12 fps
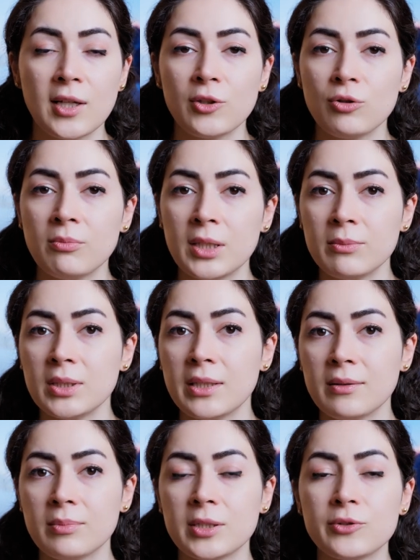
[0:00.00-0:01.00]
you may be
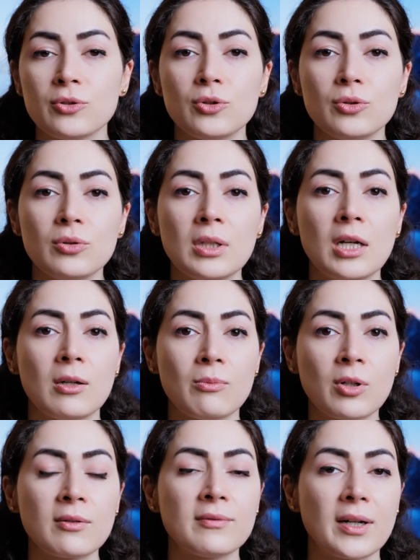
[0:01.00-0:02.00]
able to do
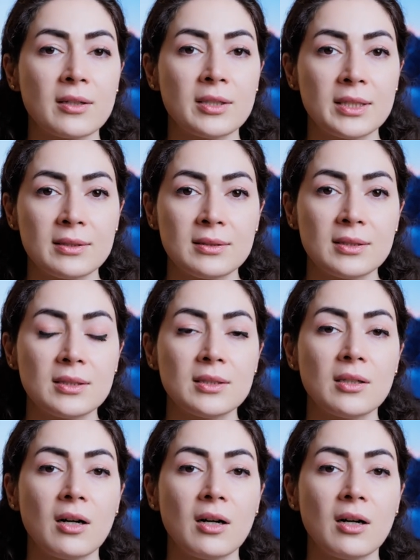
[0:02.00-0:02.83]
more variety